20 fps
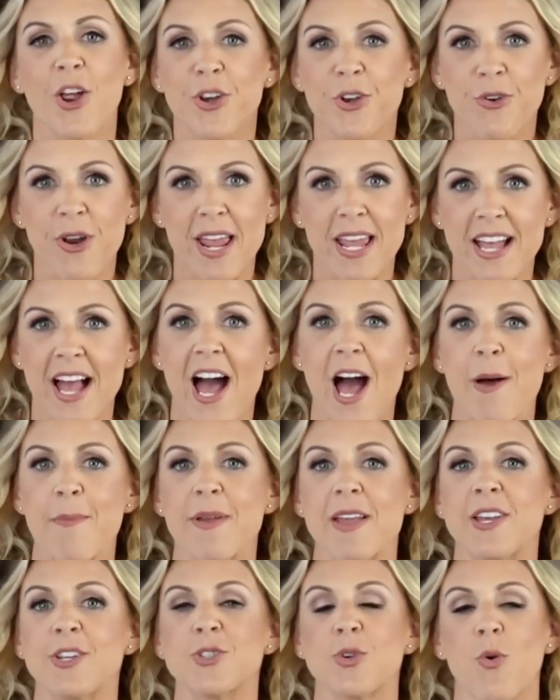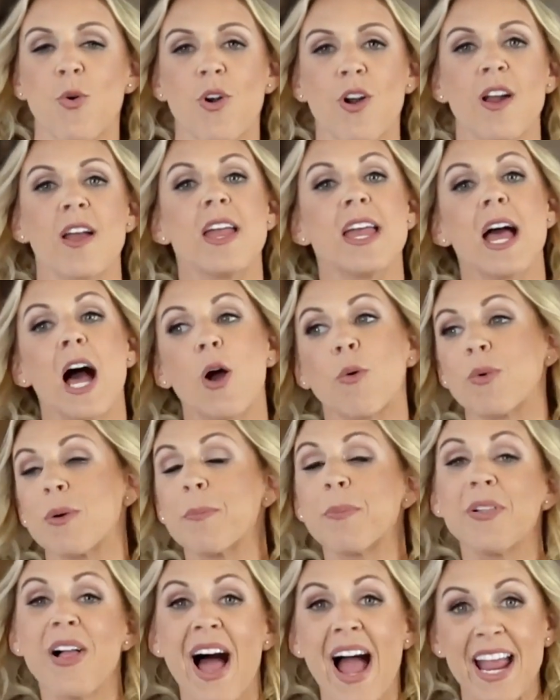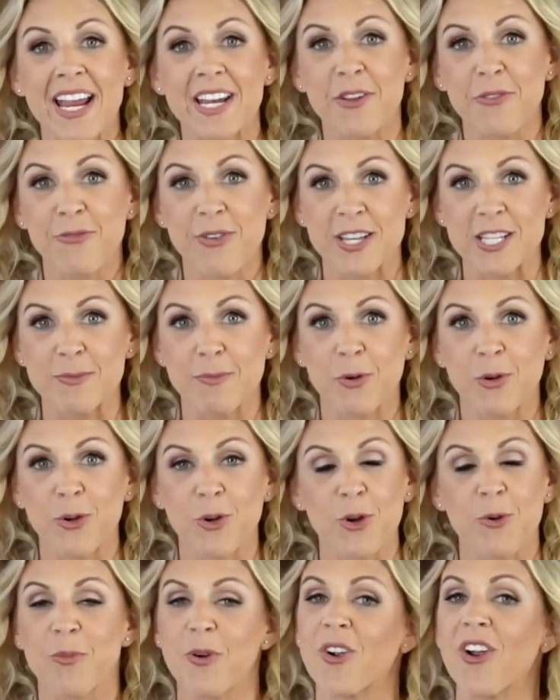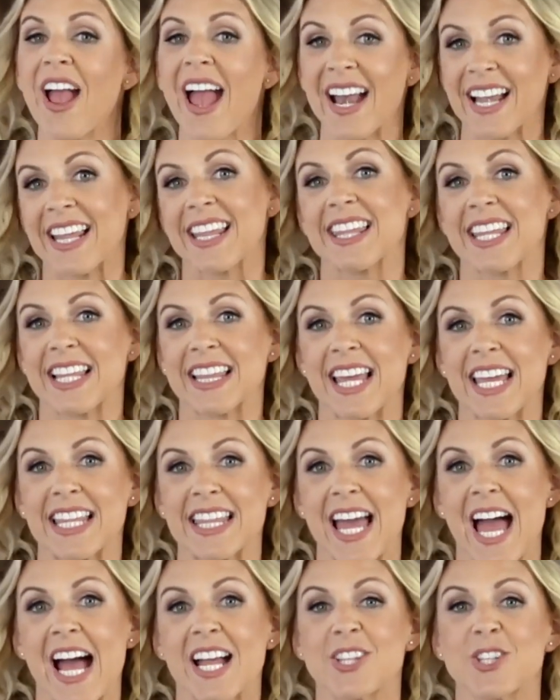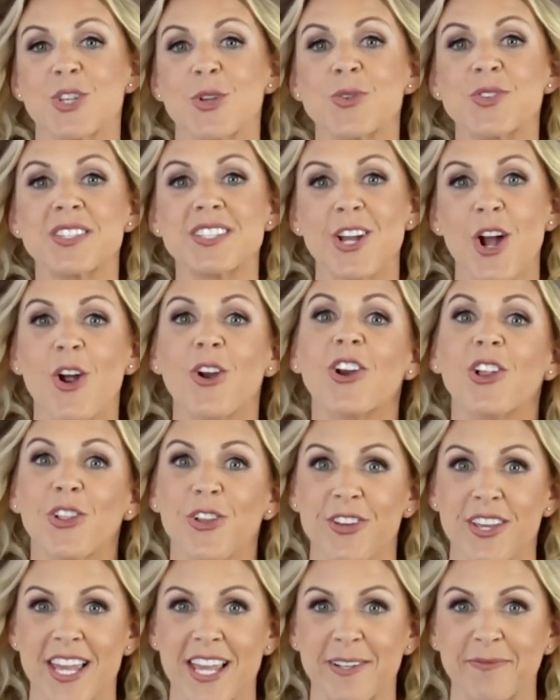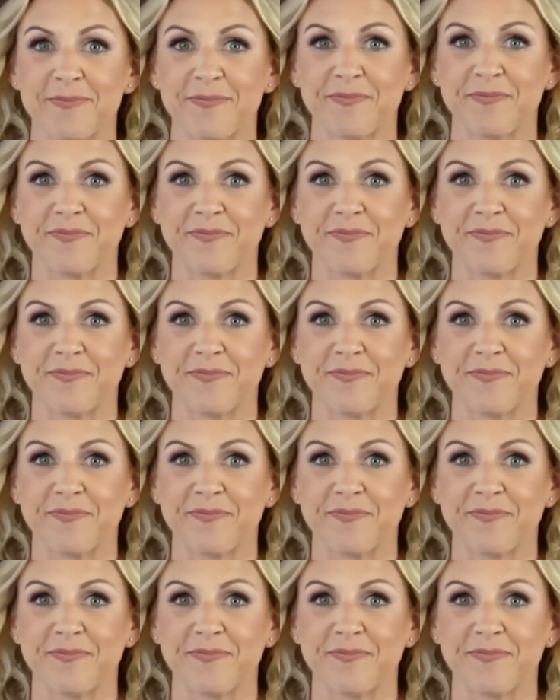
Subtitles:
under a comment or a reply in a Facebook group or anything like that. So start looking.